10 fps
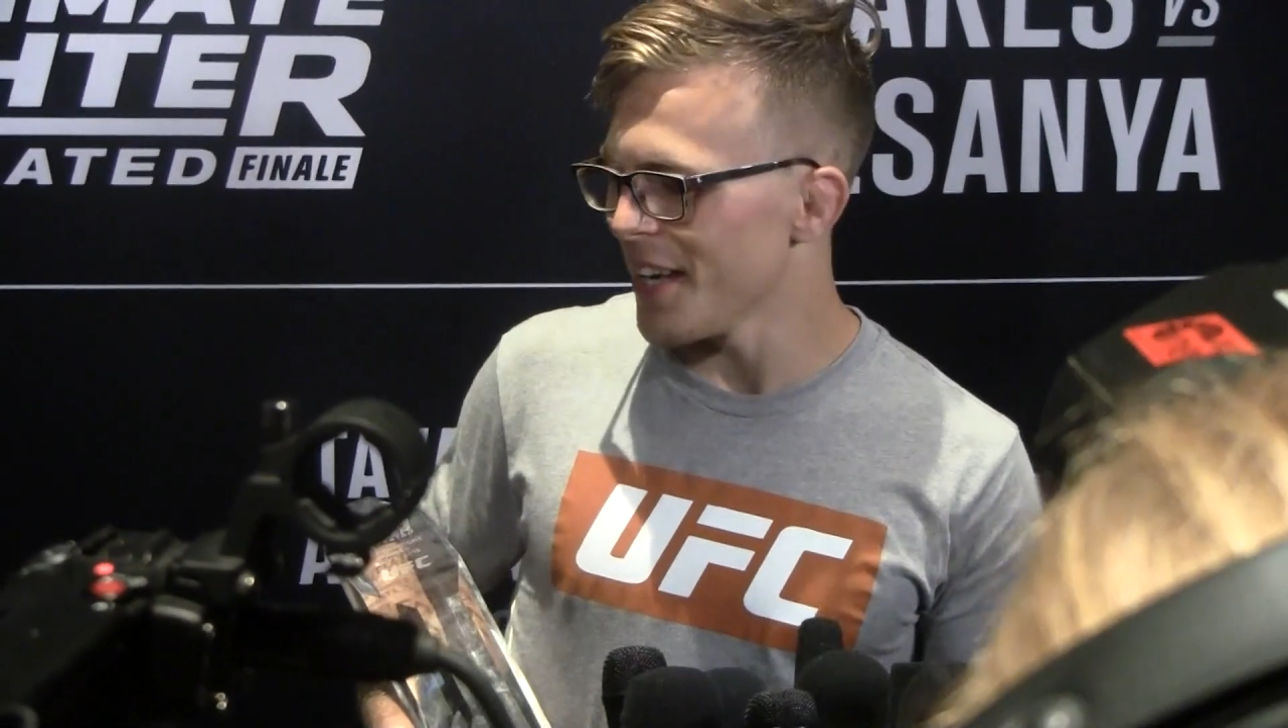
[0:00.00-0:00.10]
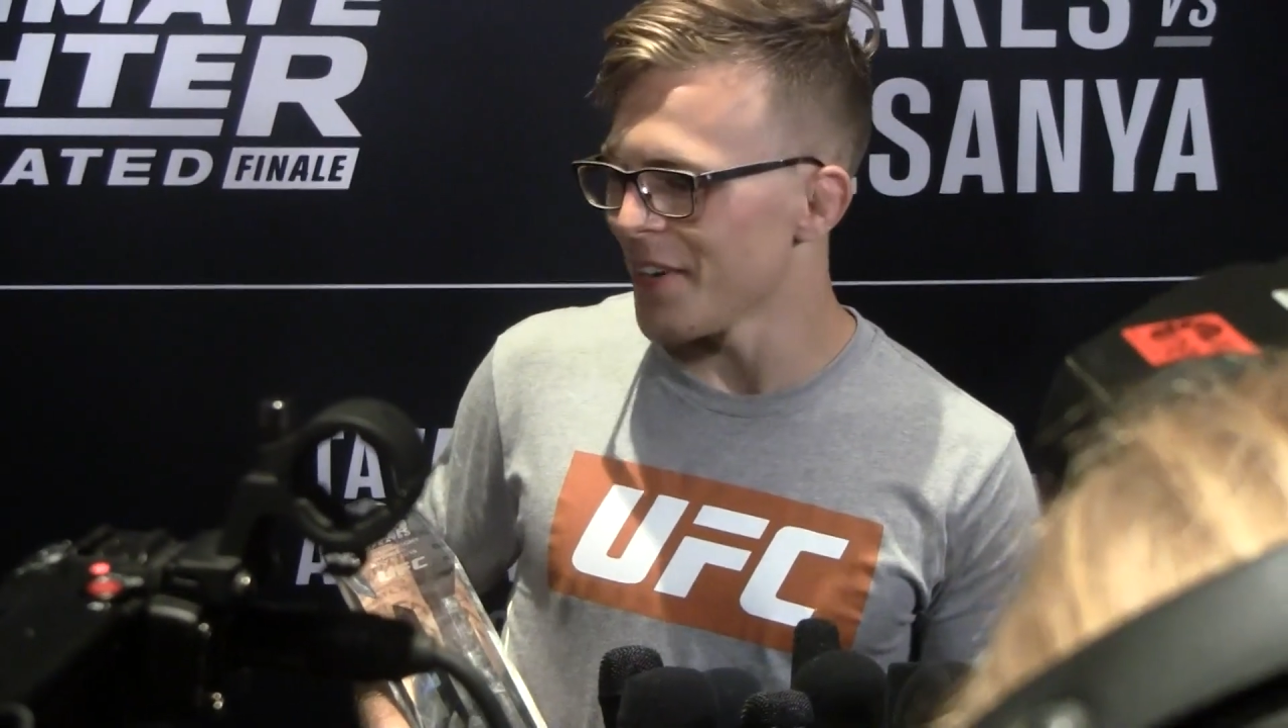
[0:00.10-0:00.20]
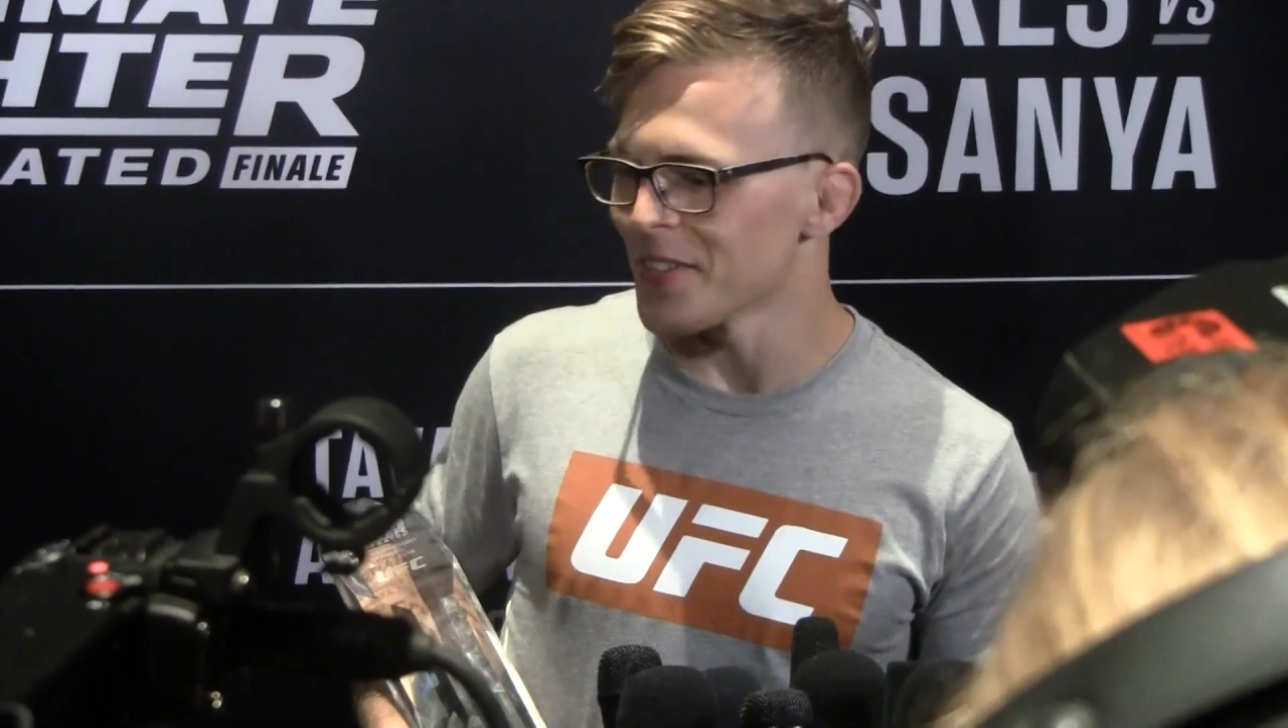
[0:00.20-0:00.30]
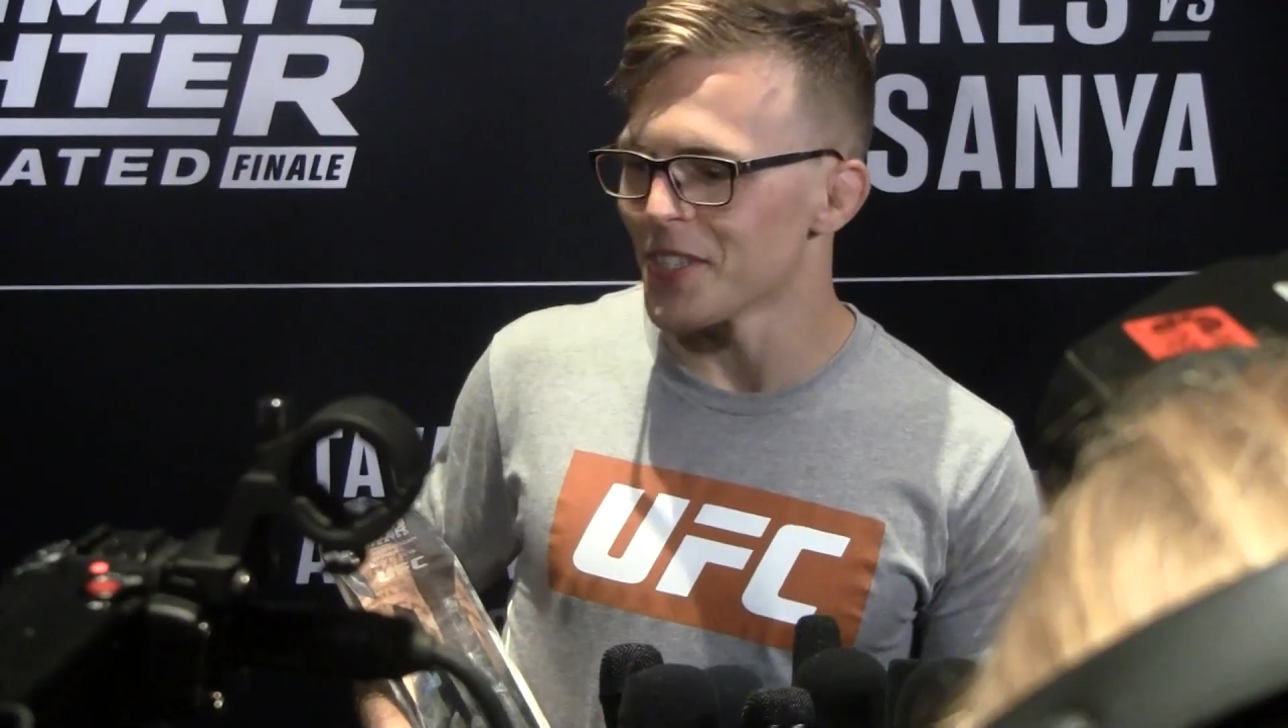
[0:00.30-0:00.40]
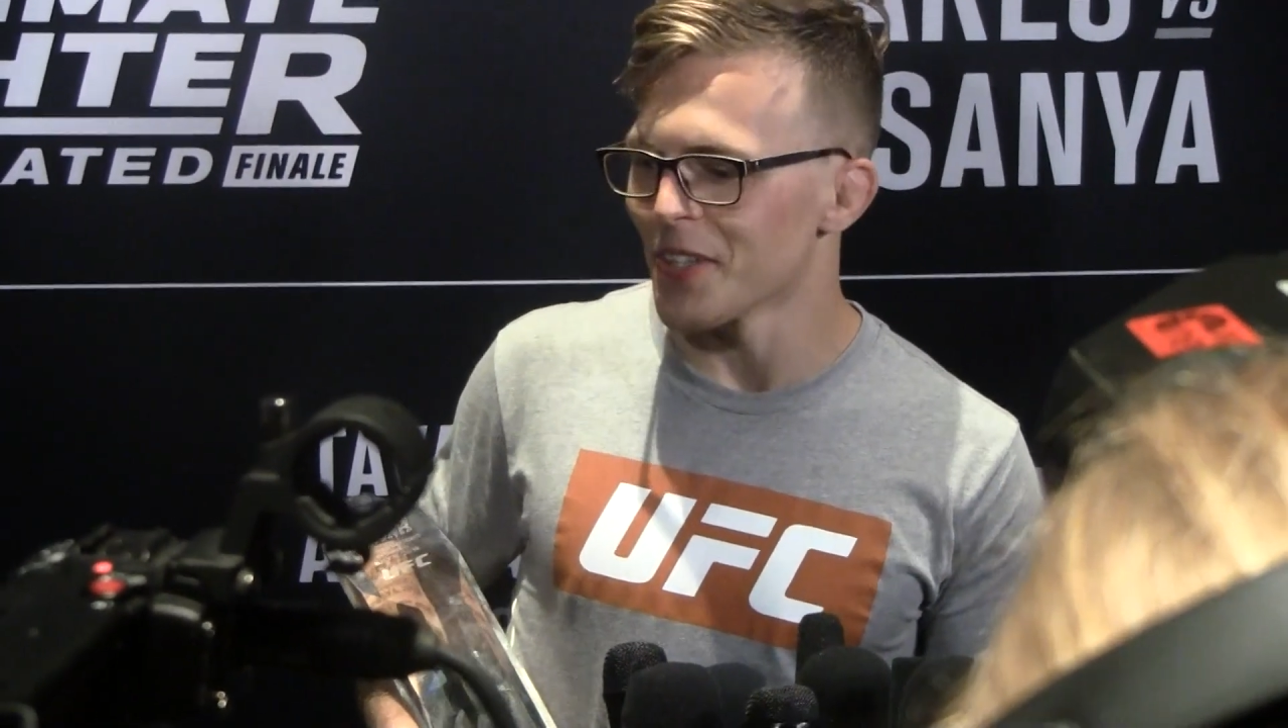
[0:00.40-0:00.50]

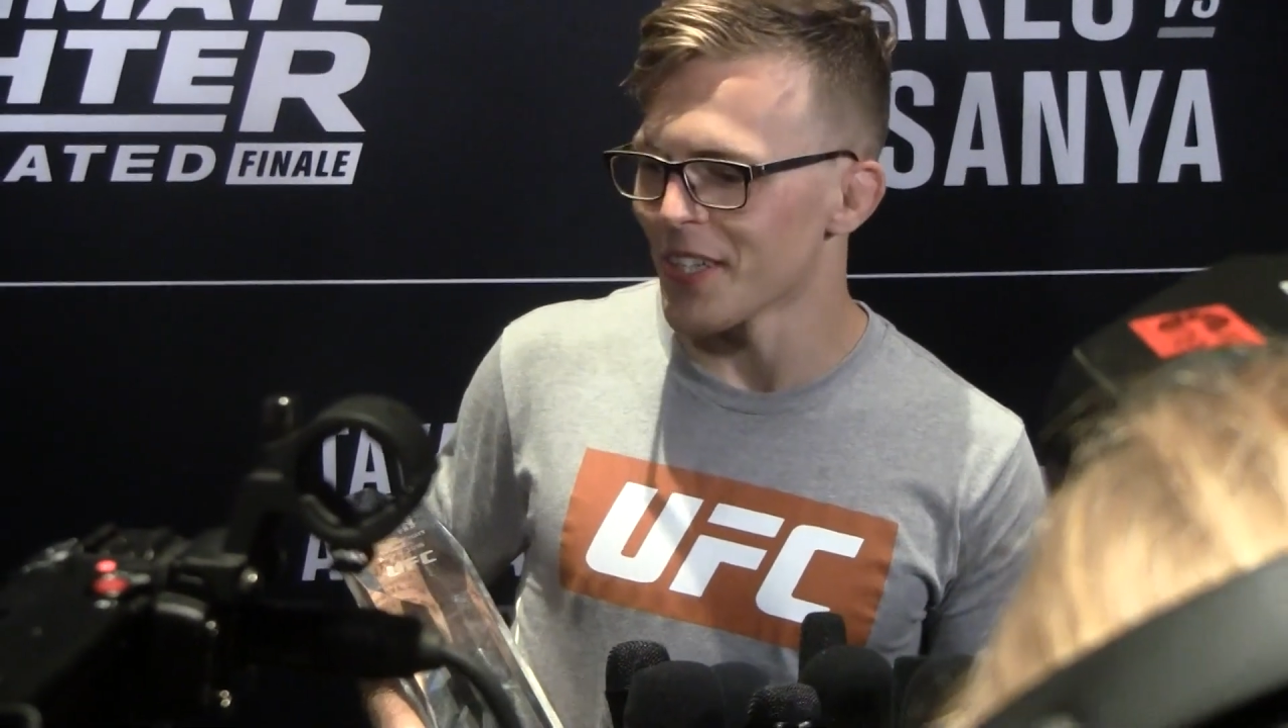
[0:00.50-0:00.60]
else you